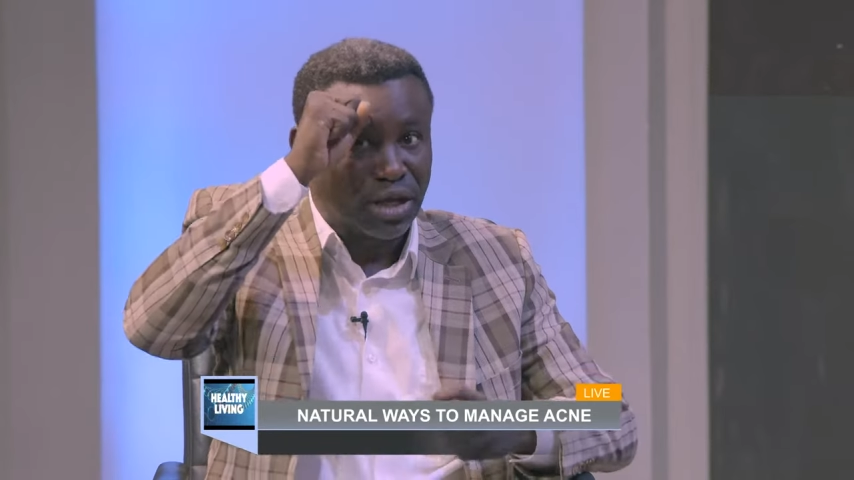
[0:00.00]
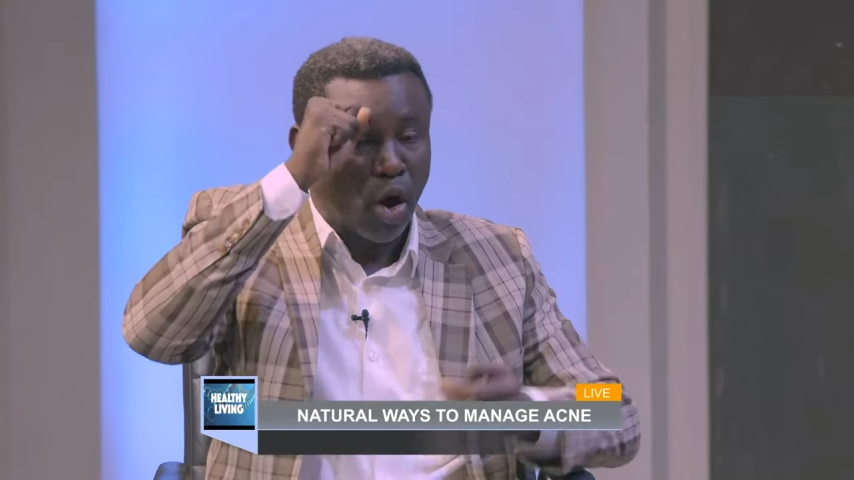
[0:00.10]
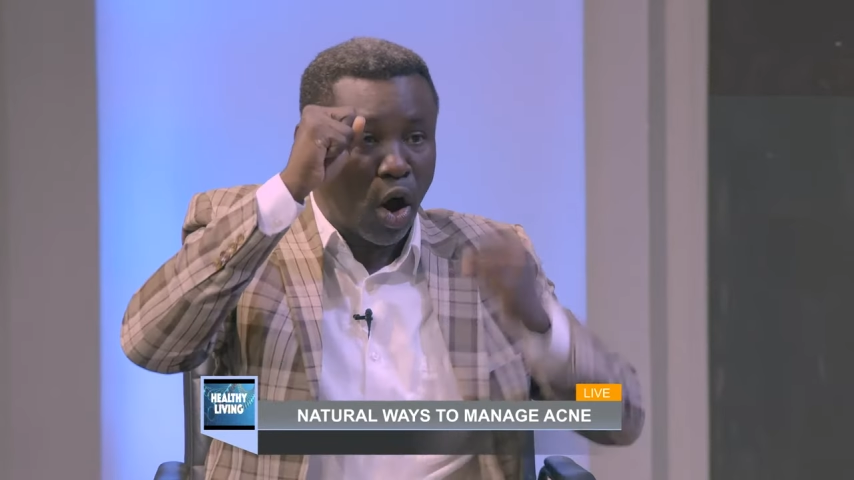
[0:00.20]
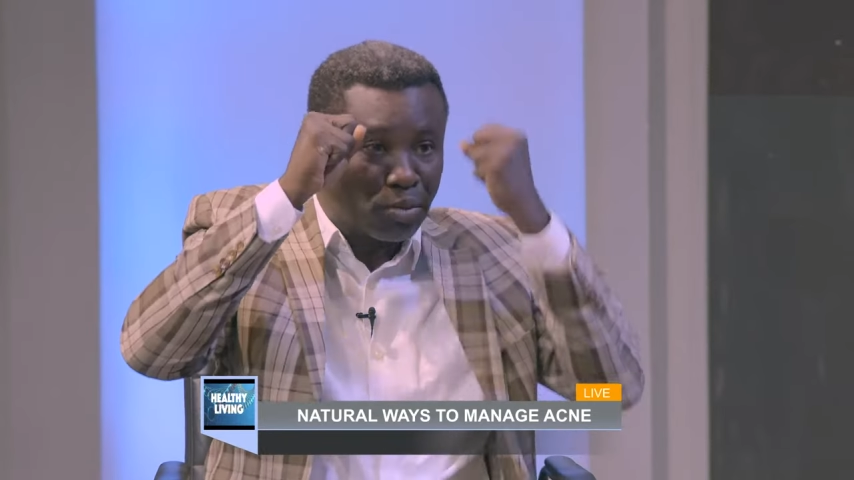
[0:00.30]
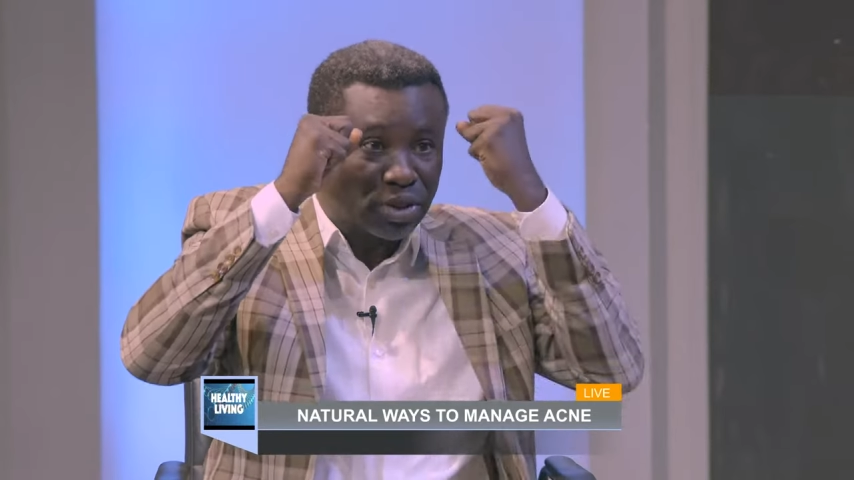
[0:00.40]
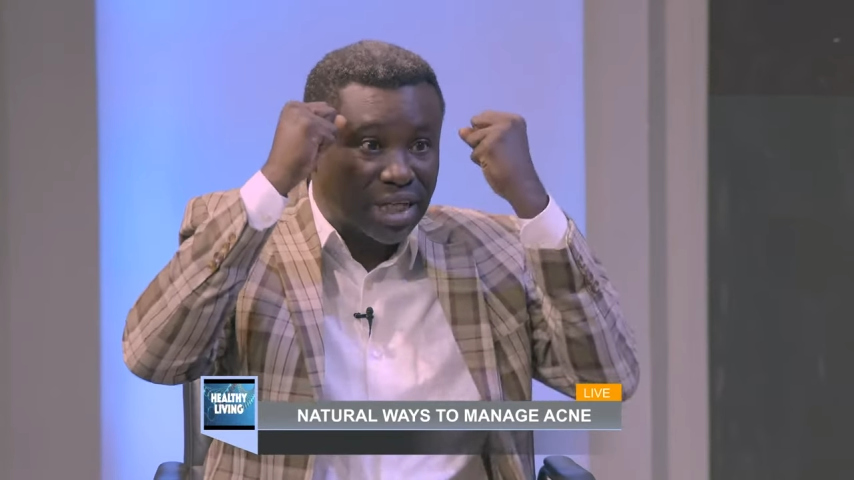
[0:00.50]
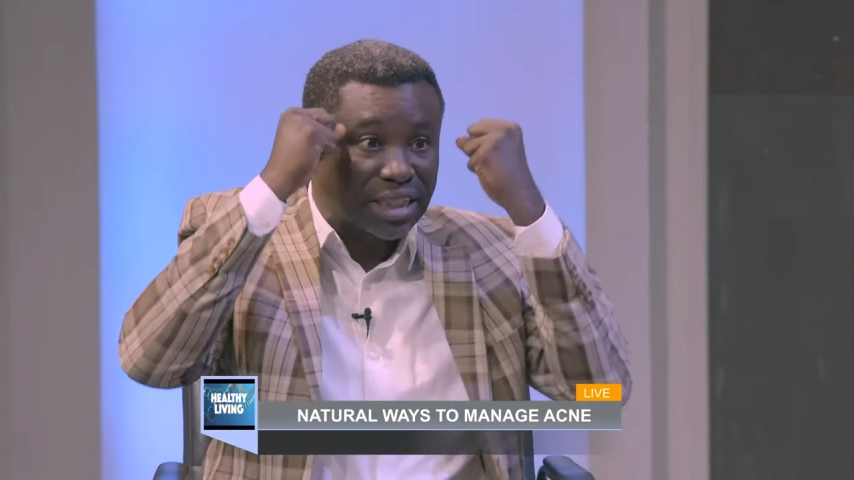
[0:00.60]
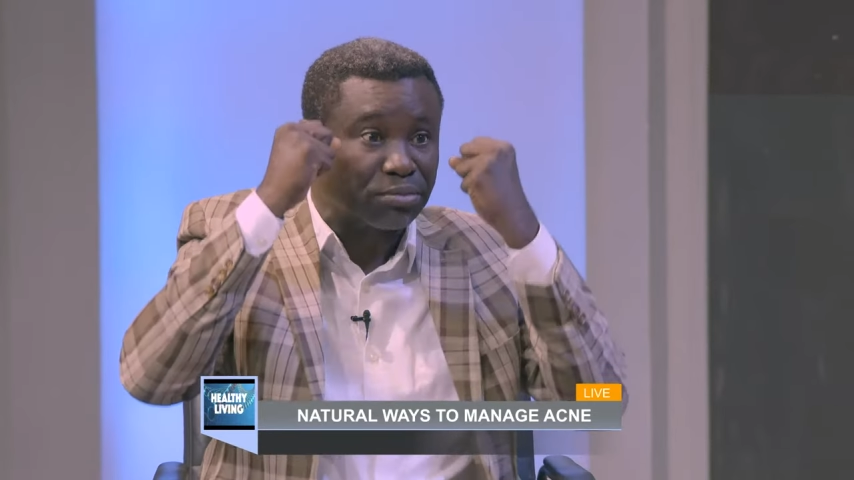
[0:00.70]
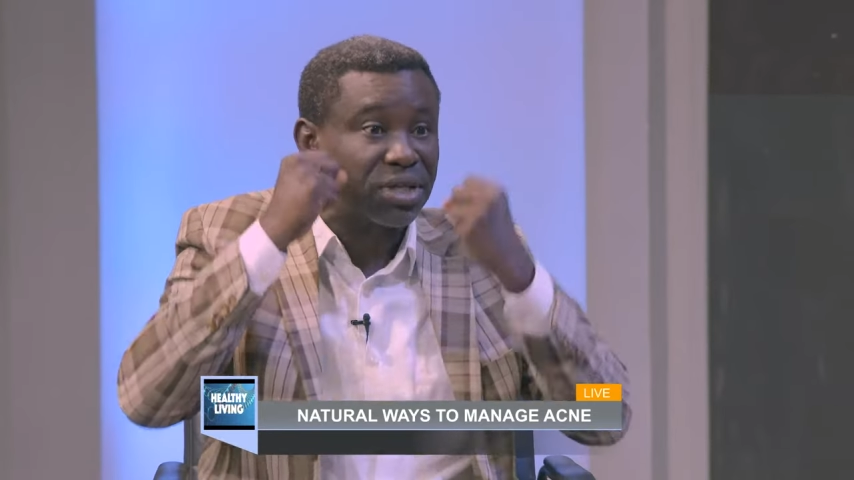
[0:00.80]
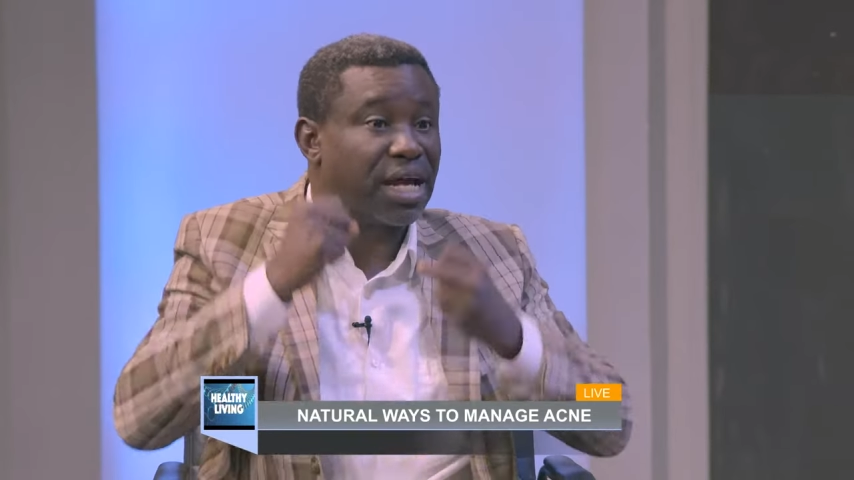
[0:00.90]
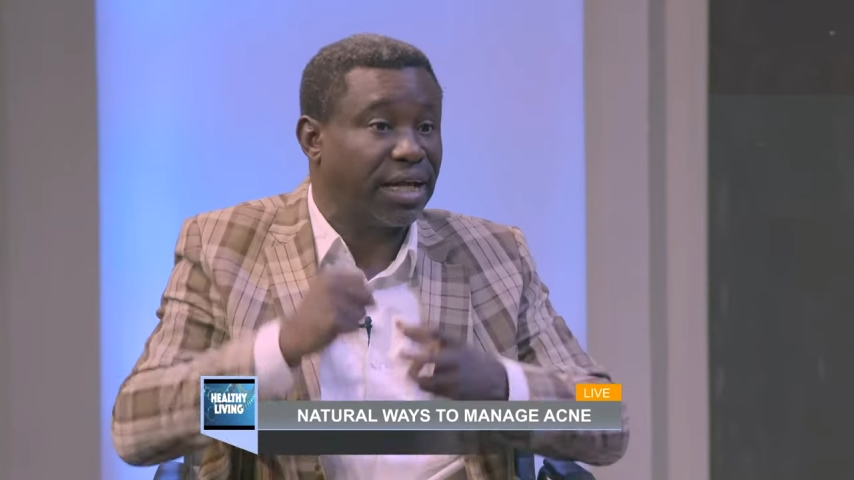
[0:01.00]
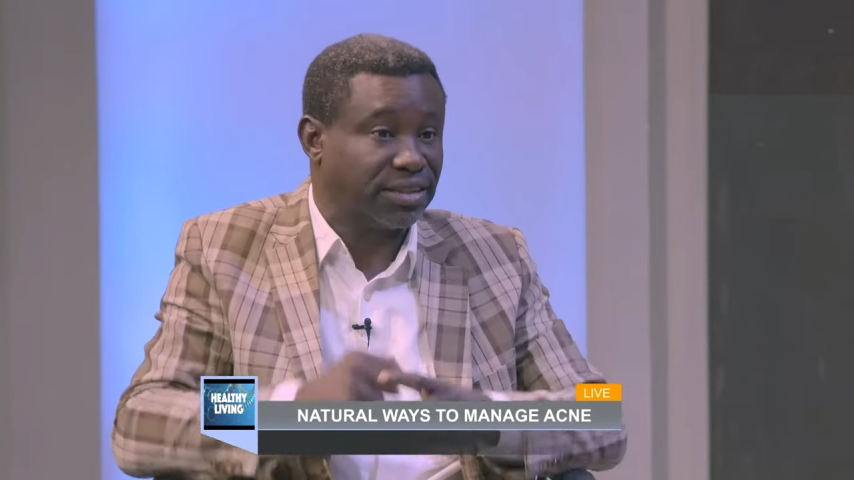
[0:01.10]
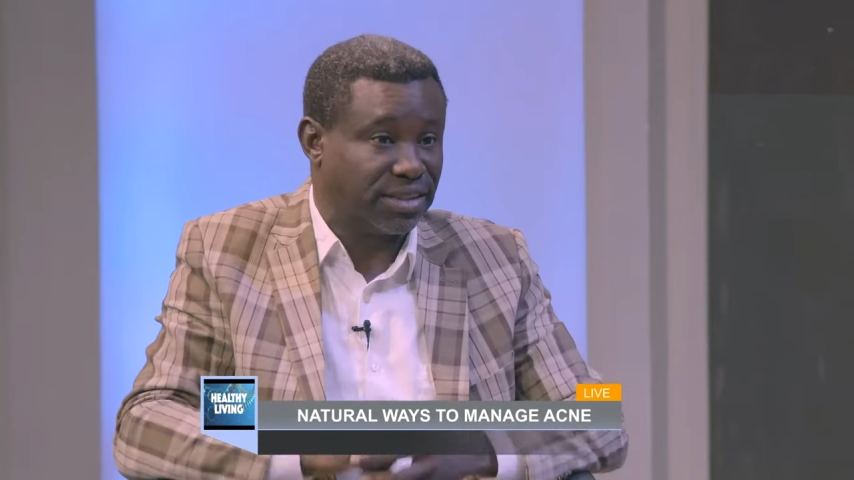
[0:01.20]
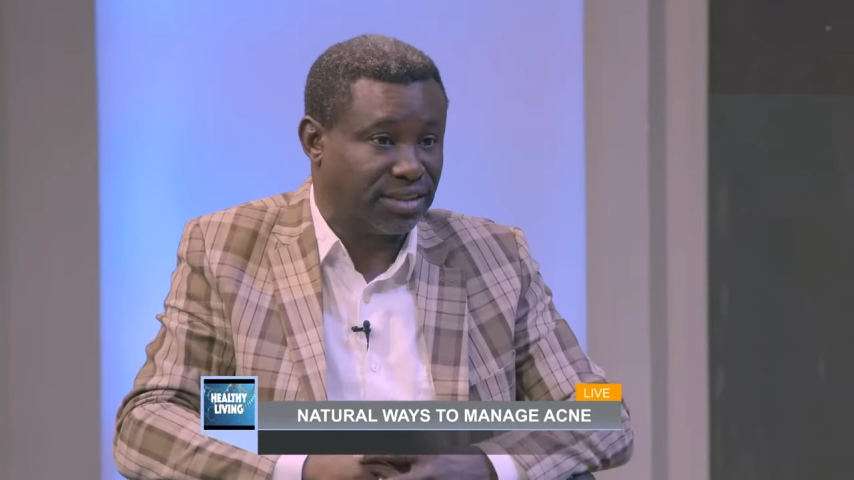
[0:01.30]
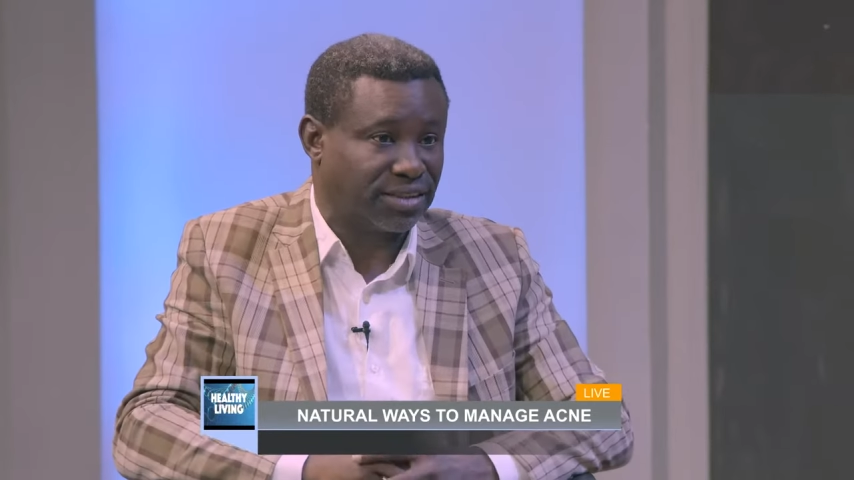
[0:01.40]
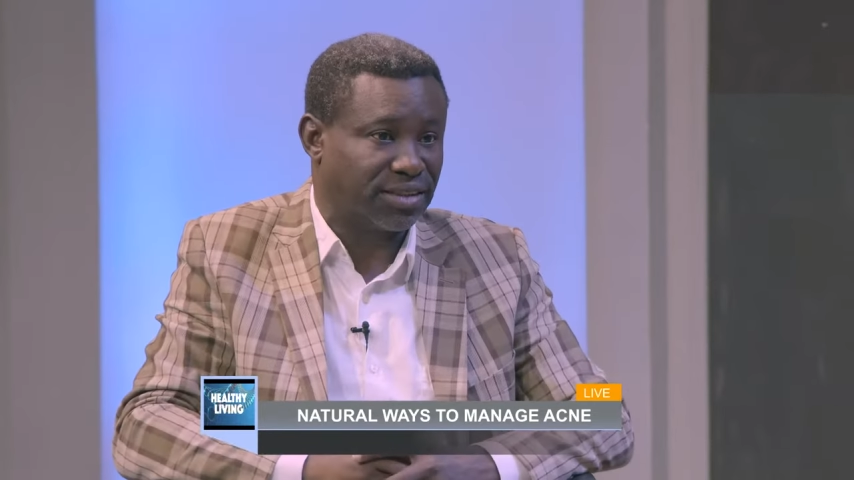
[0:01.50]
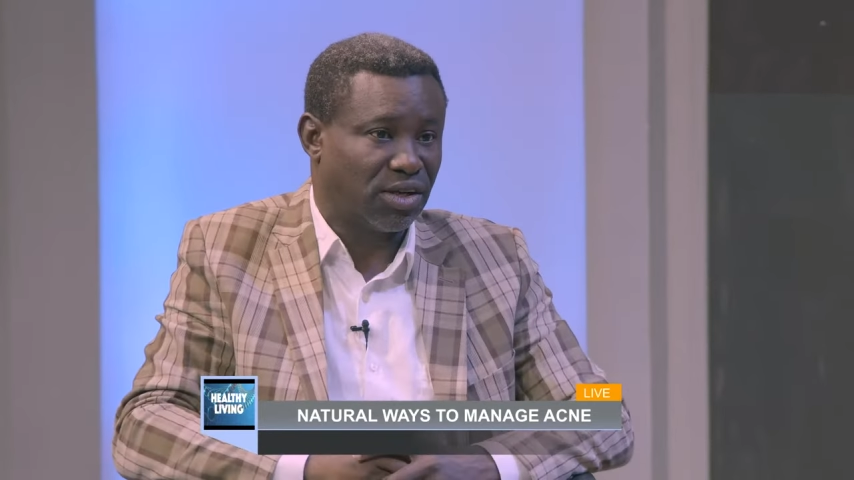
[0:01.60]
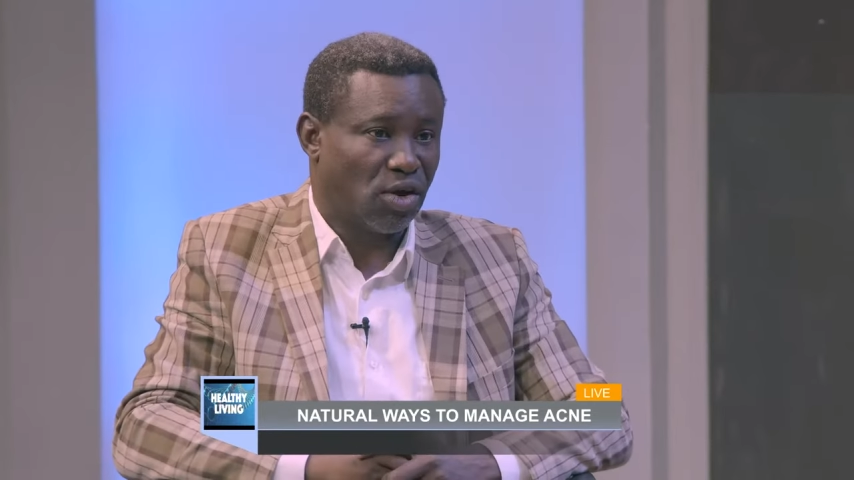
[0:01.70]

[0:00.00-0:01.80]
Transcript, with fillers: almost as big as this.